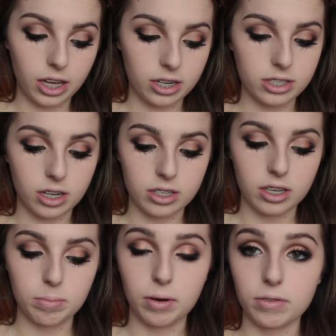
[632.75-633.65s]

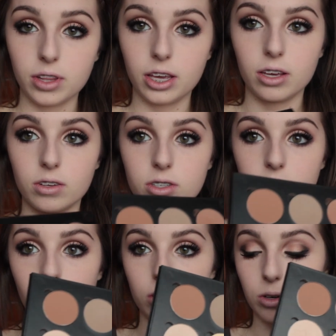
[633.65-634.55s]
Anastasia Beverly Hills
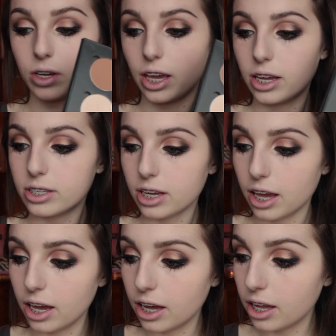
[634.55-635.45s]
contour kit
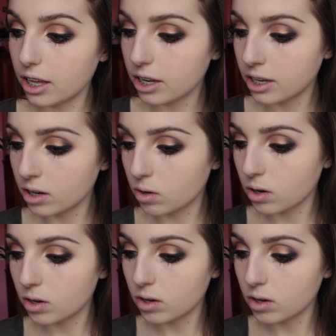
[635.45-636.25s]
and I'm